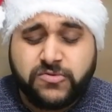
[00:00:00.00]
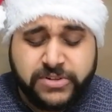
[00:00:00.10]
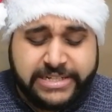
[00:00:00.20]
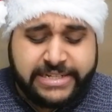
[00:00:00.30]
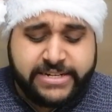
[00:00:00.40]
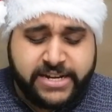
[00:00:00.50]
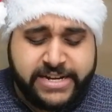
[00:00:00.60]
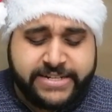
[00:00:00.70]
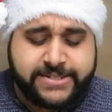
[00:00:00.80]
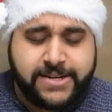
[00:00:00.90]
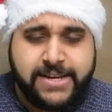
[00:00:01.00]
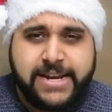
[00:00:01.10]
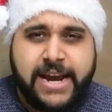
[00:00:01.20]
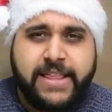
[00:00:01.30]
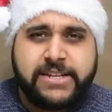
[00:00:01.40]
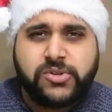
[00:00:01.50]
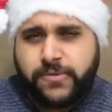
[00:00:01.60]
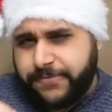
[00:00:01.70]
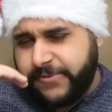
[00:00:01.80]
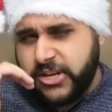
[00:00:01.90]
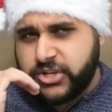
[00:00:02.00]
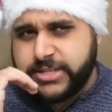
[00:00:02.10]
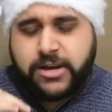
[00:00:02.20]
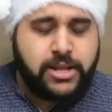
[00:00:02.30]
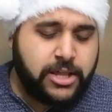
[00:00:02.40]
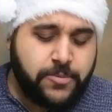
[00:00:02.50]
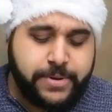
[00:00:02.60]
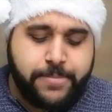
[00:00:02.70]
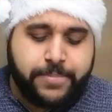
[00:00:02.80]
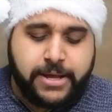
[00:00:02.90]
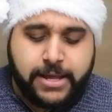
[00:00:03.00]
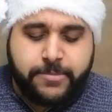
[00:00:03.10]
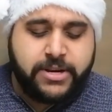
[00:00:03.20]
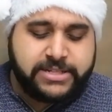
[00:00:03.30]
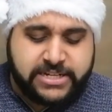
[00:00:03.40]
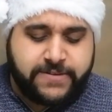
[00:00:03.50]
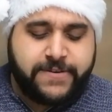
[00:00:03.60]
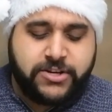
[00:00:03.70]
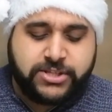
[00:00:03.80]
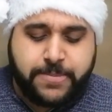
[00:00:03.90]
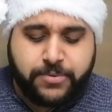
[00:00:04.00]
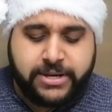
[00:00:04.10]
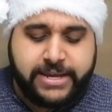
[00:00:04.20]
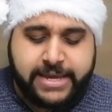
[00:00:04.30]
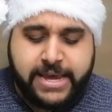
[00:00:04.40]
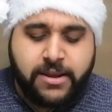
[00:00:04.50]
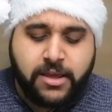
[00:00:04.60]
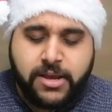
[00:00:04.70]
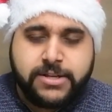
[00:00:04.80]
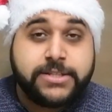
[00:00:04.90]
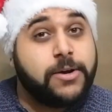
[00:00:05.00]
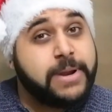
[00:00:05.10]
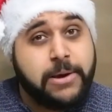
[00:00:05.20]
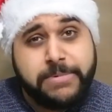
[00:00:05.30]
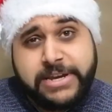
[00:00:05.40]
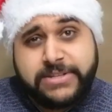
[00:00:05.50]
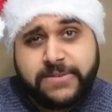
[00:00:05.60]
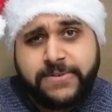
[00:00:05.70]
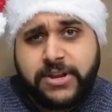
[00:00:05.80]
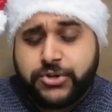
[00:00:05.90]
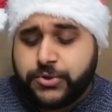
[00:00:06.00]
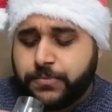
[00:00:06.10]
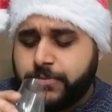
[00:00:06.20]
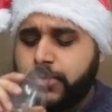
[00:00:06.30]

Really nice. And it sort of finishes out a little bit, but I'm going to assess the finish separately again. So now into the finish.